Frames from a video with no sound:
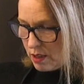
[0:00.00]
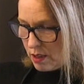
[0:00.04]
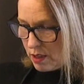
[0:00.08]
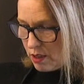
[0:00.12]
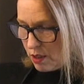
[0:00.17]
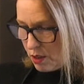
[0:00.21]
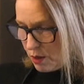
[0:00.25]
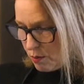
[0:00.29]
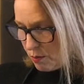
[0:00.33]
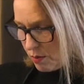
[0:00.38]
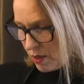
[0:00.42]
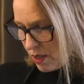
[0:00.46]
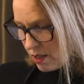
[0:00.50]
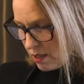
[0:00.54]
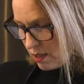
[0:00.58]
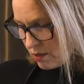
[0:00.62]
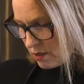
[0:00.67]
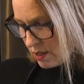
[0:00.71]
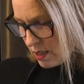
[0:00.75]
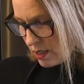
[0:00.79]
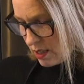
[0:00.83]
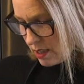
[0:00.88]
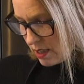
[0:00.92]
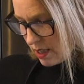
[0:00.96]
You can buy
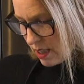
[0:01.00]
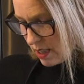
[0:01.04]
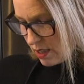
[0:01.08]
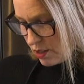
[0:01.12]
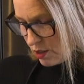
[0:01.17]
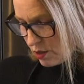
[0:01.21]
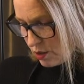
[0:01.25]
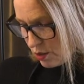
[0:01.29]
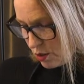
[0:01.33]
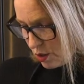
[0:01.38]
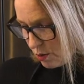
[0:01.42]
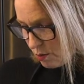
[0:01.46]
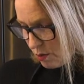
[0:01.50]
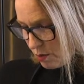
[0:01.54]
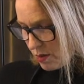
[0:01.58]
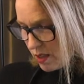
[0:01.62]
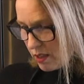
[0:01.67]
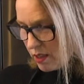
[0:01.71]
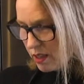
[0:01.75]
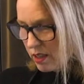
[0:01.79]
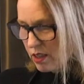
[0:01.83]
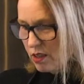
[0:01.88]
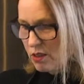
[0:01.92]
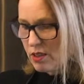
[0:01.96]
those in the Asian
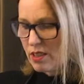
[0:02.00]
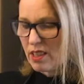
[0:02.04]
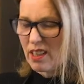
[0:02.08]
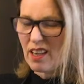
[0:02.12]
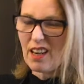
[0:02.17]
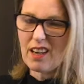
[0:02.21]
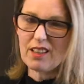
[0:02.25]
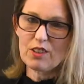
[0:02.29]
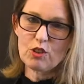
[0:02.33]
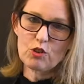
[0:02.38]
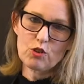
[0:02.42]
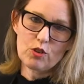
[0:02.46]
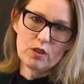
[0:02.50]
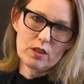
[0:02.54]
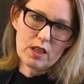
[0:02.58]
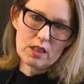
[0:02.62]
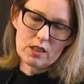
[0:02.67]
supermarket, usually 100.